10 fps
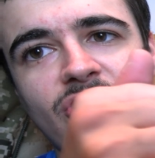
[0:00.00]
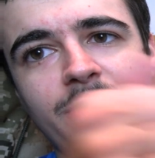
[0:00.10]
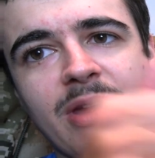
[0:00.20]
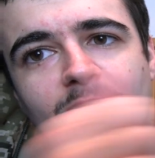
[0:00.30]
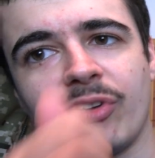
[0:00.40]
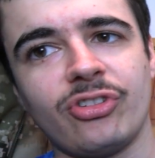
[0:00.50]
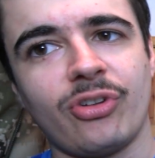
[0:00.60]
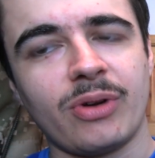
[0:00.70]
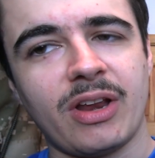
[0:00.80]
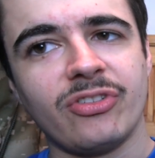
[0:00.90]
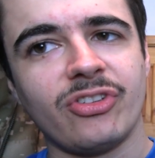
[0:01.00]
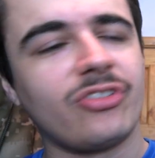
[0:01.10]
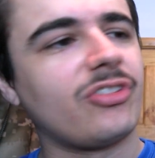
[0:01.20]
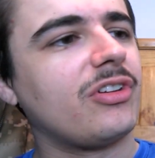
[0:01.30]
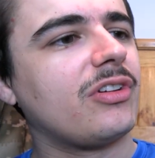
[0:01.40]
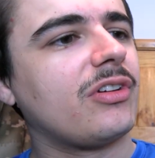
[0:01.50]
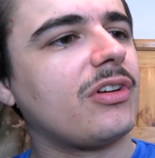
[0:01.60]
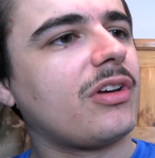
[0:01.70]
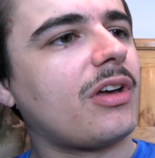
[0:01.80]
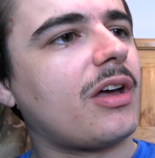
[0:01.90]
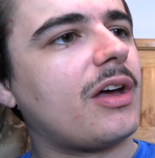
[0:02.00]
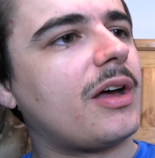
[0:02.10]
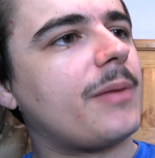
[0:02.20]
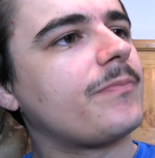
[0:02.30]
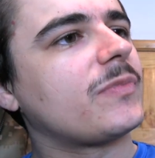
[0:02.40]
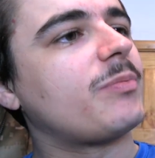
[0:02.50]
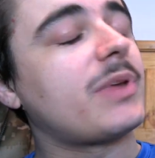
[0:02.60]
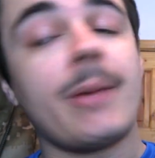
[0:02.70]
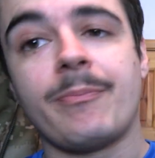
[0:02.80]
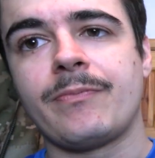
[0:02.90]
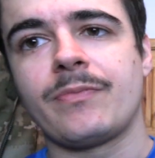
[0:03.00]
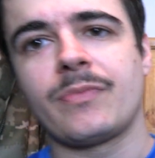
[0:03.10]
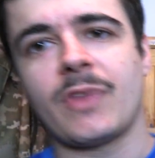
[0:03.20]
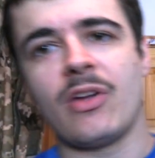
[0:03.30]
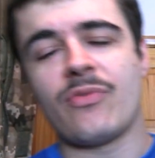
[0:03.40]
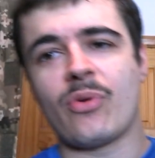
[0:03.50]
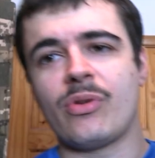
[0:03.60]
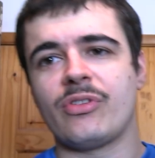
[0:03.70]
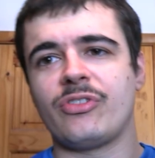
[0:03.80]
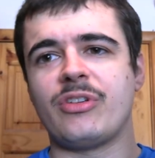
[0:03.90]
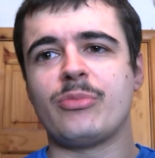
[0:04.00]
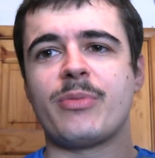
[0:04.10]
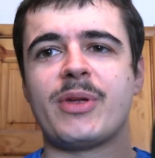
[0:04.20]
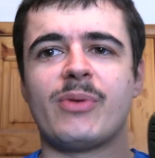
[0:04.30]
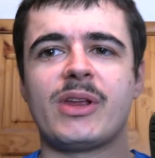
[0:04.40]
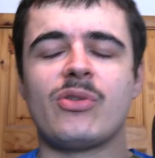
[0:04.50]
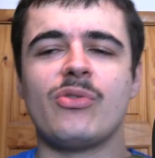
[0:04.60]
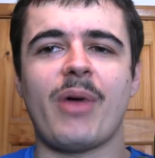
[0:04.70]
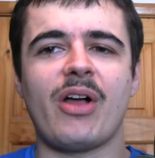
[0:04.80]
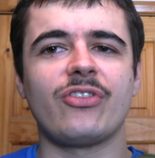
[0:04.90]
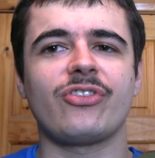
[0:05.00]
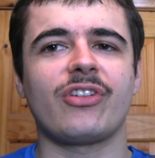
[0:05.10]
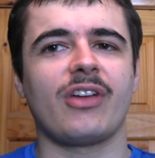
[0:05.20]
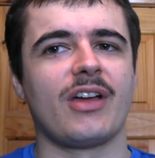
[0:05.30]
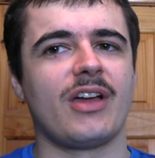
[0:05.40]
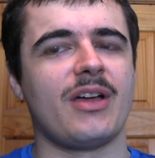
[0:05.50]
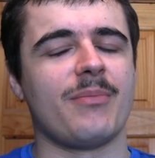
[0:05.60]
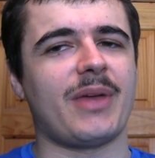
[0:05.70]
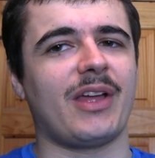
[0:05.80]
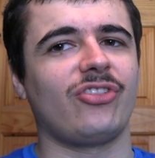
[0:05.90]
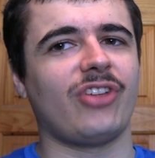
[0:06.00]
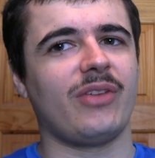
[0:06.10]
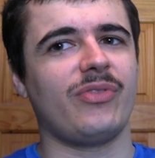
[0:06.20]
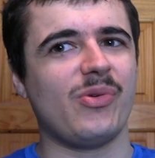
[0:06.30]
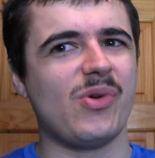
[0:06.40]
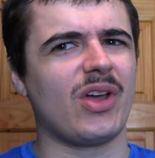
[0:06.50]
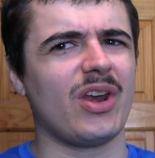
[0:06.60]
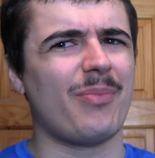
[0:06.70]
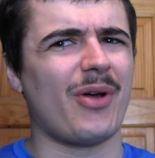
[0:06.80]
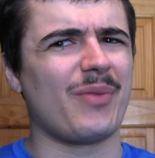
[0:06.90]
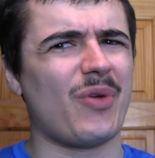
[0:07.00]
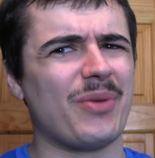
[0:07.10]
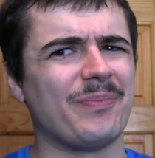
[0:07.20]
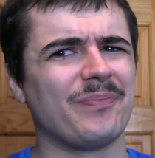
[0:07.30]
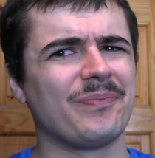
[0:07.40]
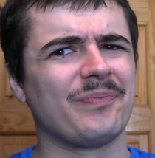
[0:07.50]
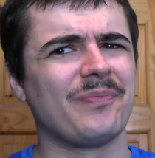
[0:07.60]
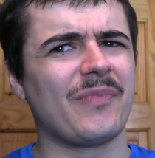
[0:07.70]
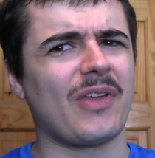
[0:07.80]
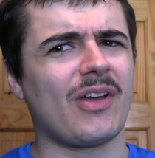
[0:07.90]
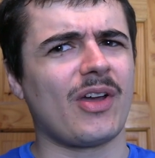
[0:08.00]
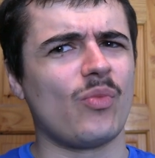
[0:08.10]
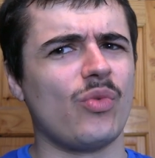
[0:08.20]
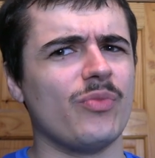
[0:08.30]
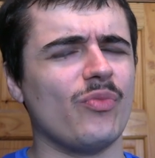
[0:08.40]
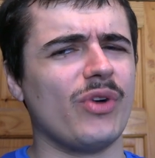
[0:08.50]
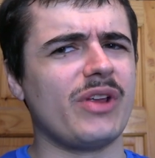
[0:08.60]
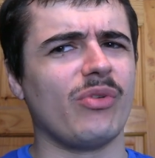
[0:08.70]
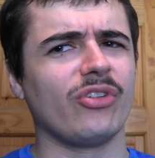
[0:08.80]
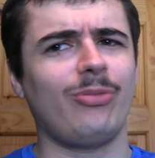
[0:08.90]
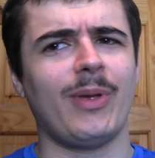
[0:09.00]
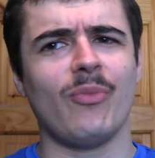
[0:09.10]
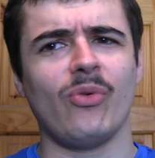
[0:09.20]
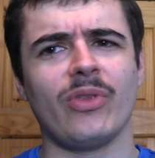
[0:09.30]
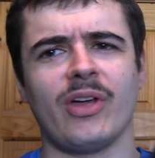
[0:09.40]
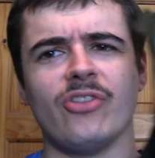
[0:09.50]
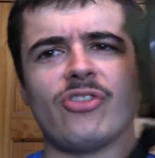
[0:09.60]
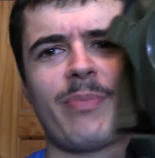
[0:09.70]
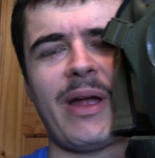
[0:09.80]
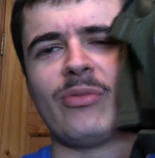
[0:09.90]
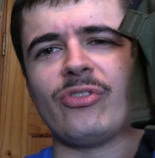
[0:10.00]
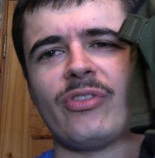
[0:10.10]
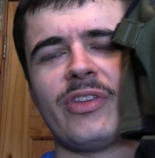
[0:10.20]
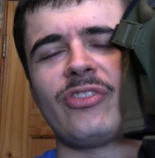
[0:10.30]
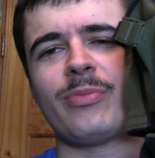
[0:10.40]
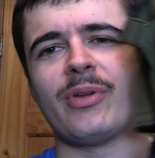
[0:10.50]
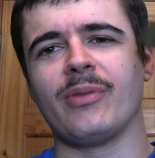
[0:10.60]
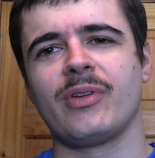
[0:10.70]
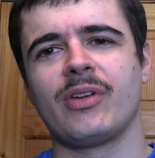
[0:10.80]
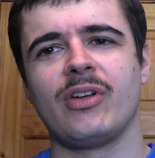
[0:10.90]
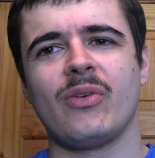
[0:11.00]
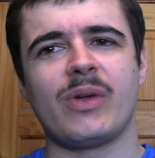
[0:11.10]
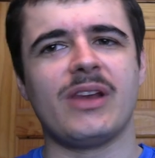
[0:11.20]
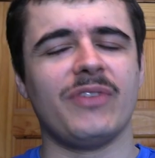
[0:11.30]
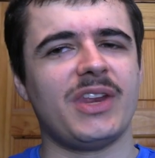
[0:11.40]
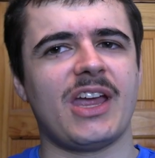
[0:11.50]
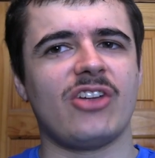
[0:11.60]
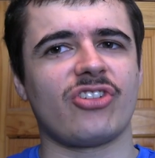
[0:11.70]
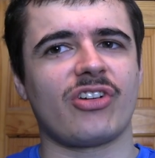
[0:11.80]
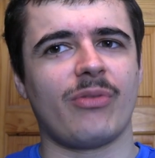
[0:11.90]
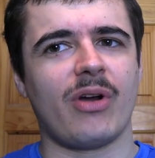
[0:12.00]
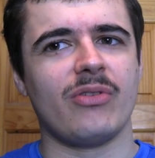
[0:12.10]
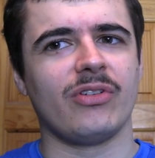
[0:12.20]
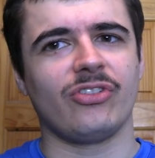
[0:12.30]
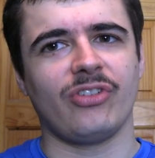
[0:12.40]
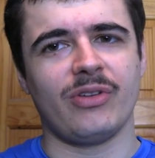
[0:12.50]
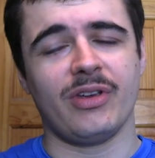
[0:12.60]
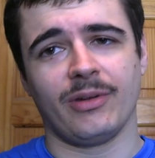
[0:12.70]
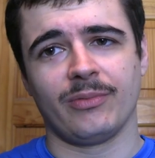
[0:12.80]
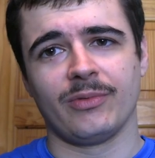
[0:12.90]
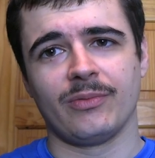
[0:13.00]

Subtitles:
these should be quite strong lenses. But yeah, overall, seems to be a really cool mask. But as said, if you were going to buy one, I wouldn't really want to spend more than £100 on this, but we live in the age of Corona, so, you know,